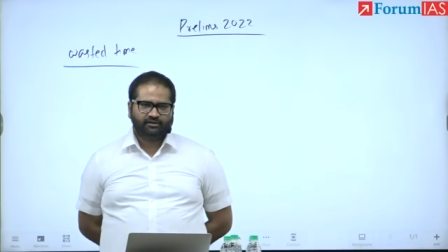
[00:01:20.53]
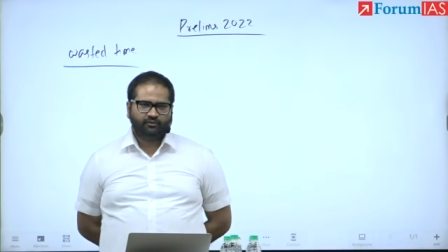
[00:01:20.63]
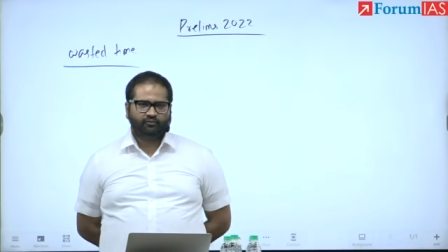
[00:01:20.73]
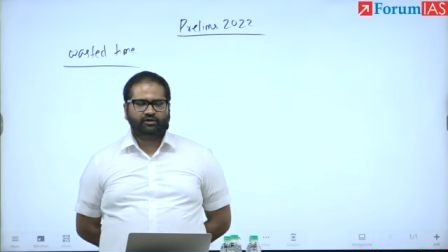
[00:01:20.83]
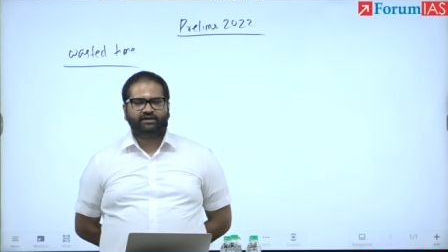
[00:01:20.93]

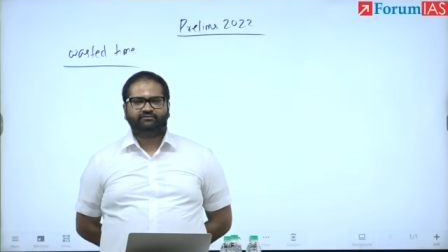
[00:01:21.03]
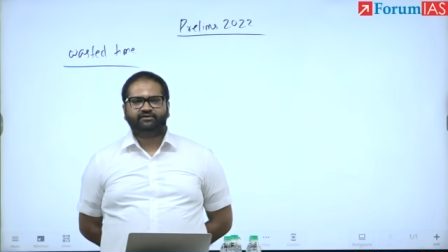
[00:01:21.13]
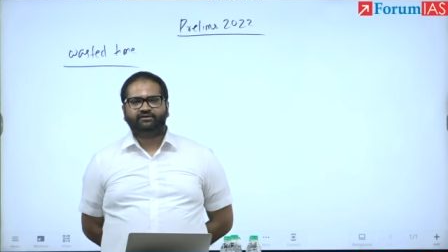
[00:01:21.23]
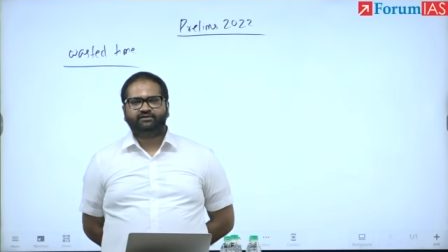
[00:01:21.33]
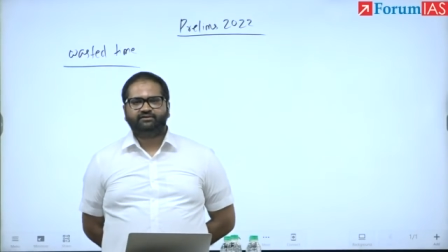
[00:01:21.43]

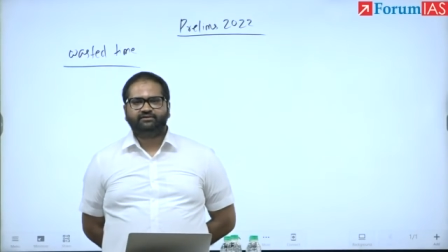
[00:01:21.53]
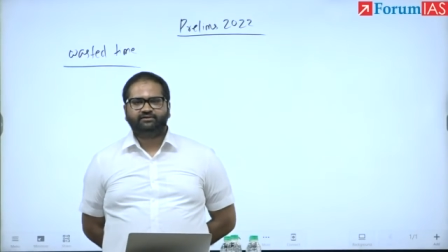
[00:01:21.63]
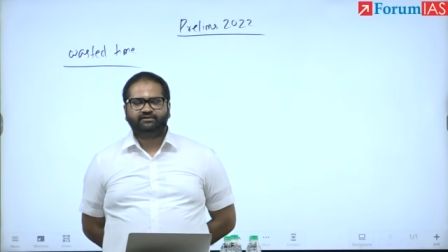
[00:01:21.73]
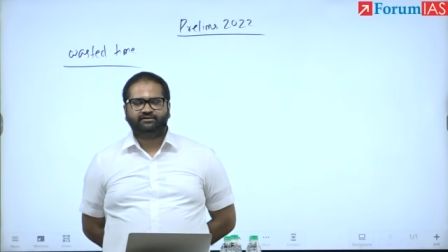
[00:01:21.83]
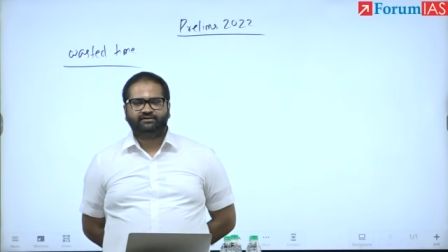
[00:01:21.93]
whatever
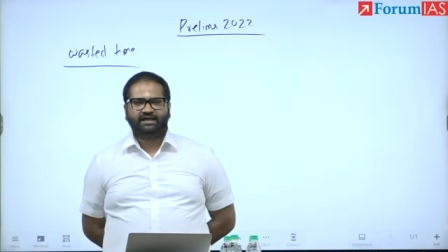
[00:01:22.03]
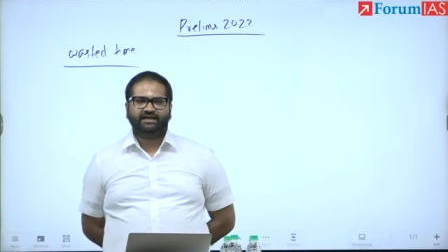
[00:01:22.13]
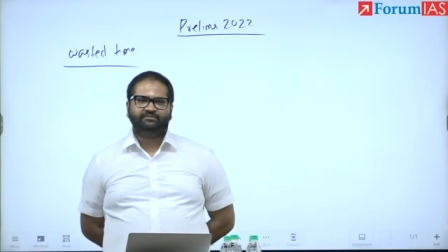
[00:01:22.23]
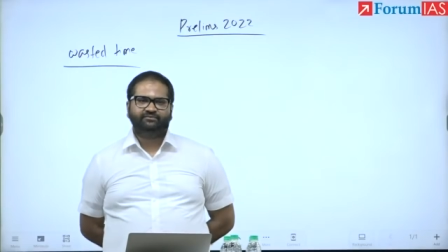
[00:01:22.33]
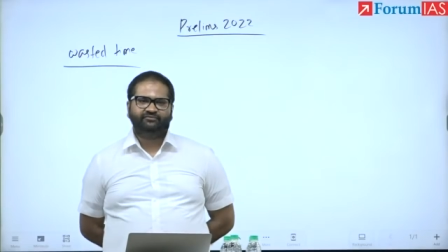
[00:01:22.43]

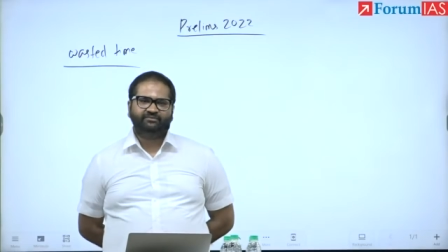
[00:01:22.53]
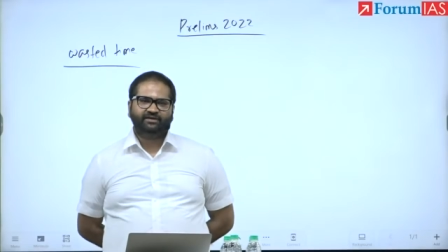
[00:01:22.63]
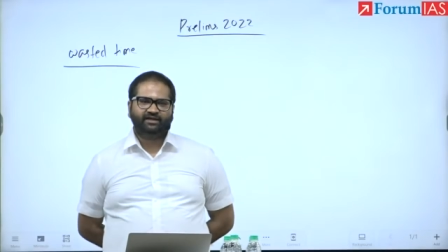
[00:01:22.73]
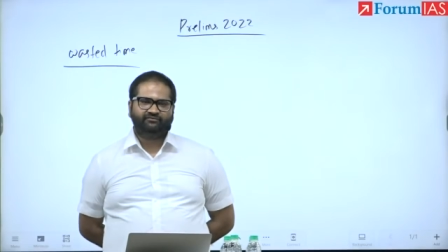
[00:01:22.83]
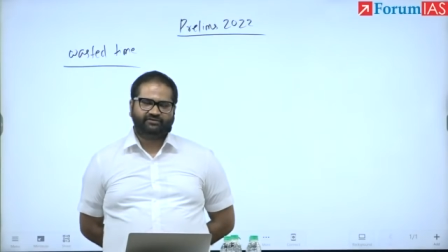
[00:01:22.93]
time we
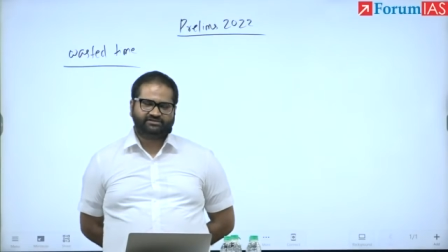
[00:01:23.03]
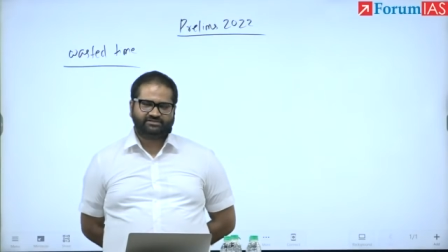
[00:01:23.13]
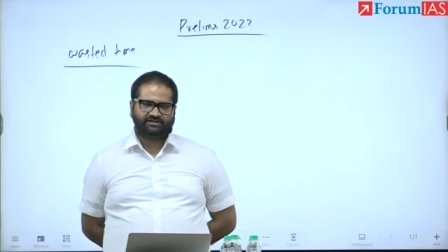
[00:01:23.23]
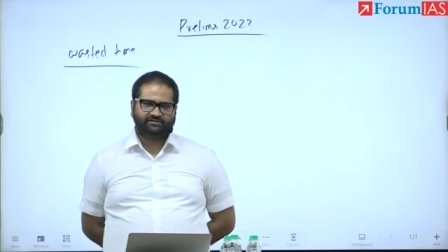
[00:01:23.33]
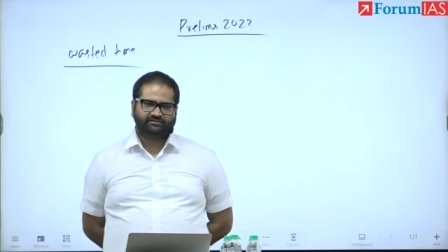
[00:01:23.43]
may have
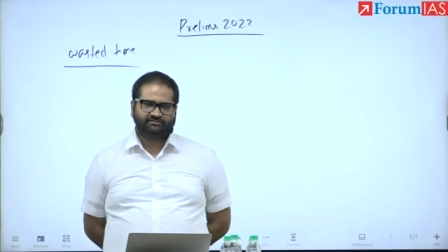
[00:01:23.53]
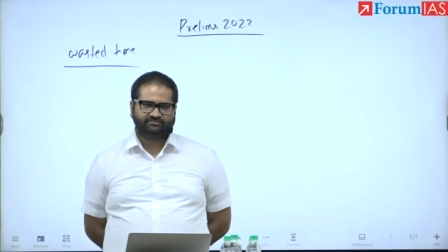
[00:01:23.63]
wasted,